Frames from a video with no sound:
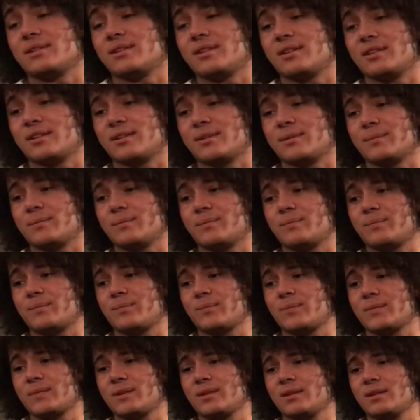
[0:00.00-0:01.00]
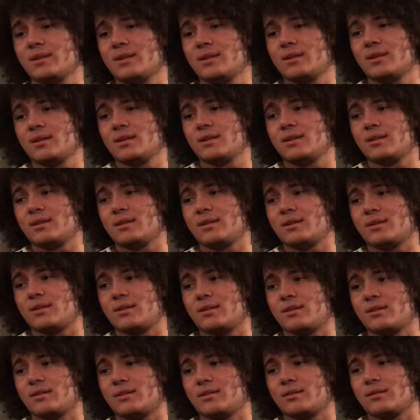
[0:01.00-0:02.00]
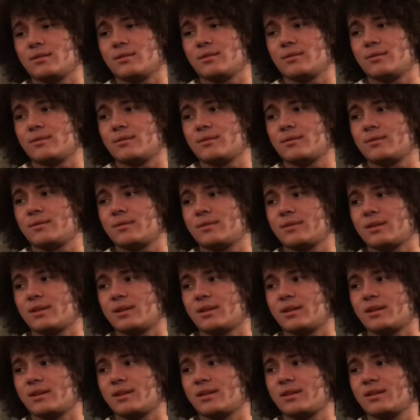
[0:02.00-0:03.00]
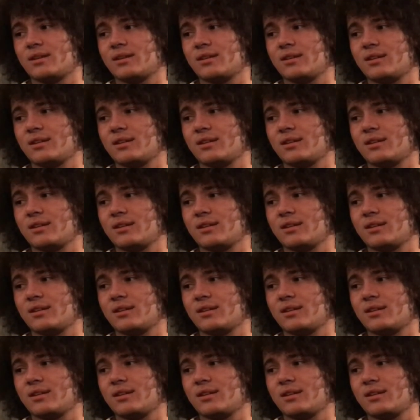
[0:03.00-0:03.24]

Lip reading: Damn. You know, like...